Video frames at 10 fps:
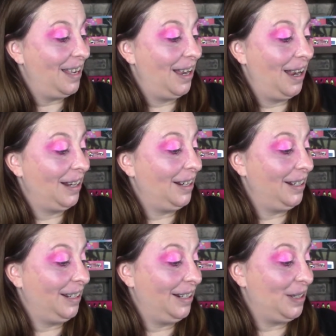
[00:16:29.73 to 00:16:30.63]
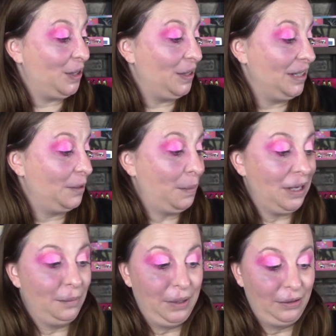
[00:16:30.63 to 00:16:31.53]
I got to get into this
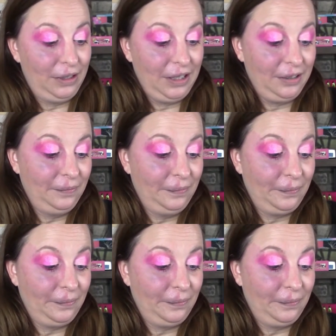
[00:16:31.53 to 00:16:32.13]
Pink Purity.